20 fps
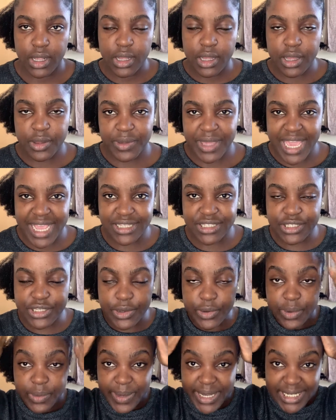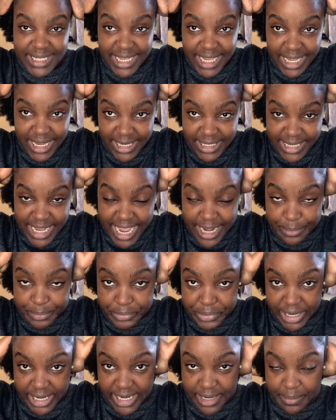Okay, so I went ahead and
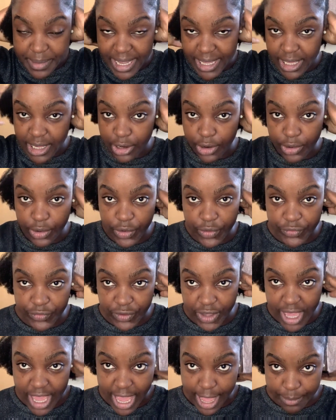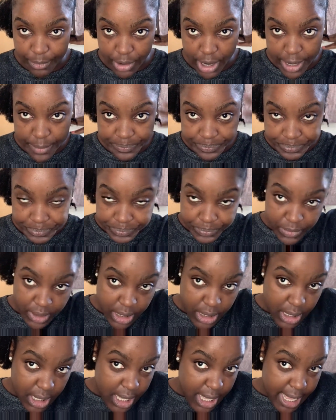braided my hair off camera.
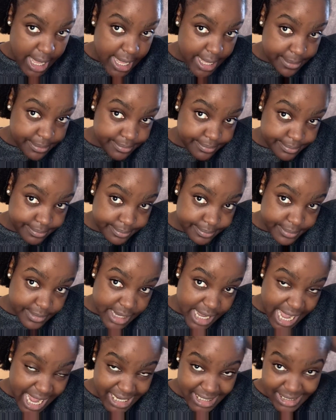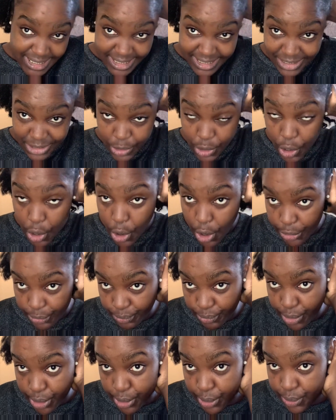I did
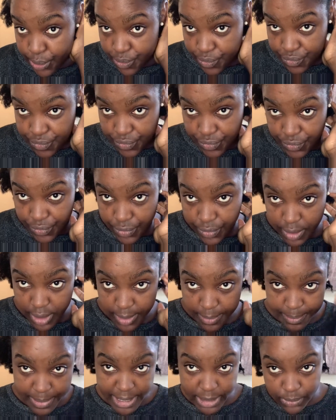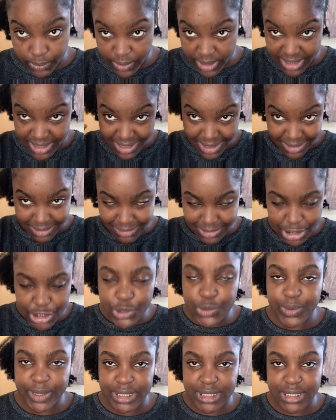cornrows, but with the
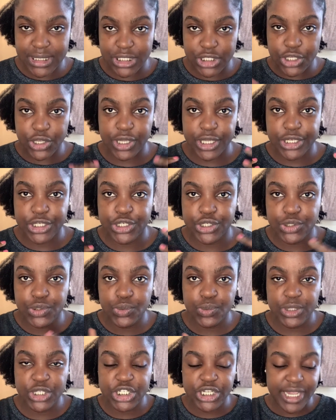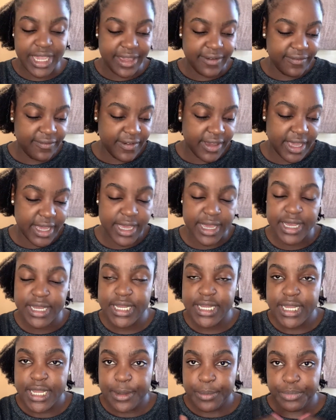twist. So you can do whichever
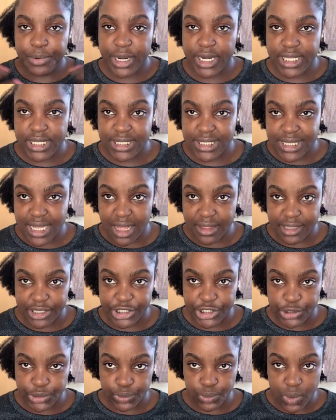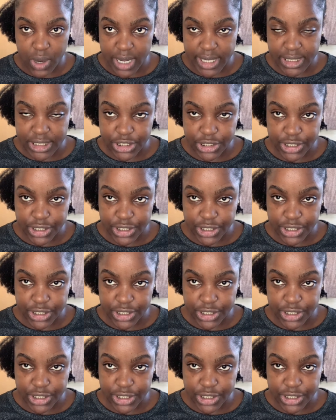braiding style that you want.